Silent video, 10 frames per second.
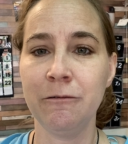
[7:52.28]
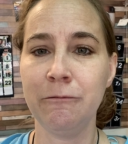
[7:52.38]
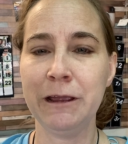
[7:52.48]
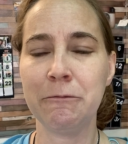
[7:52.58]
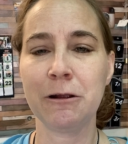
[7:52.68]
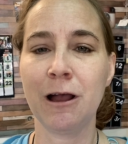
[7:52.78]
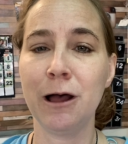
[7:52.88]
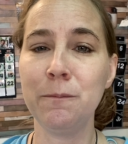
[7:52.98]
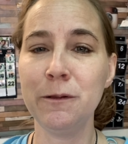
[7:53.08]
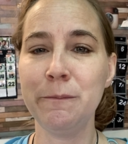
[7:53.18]
We were
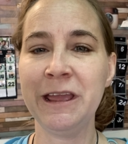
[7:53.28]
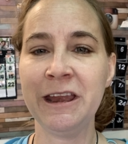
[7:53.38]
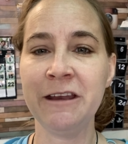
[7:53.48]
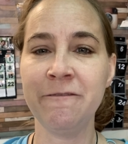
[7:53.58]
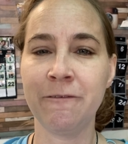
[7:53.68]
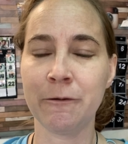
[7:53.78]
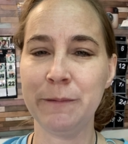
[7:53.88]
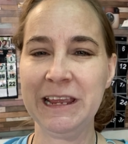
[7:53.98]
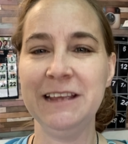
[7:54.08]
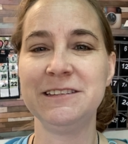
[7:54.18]
complimented for
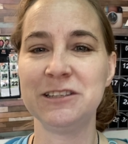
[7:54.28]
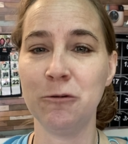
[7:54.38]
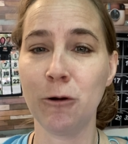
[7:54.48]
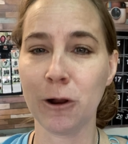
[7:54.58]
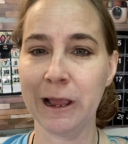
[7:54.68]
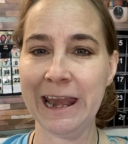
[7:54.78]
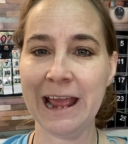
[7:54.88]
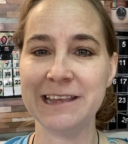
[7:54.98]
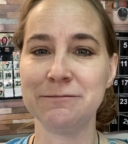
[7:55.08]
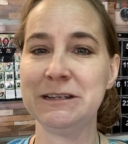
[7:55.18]
being so organized,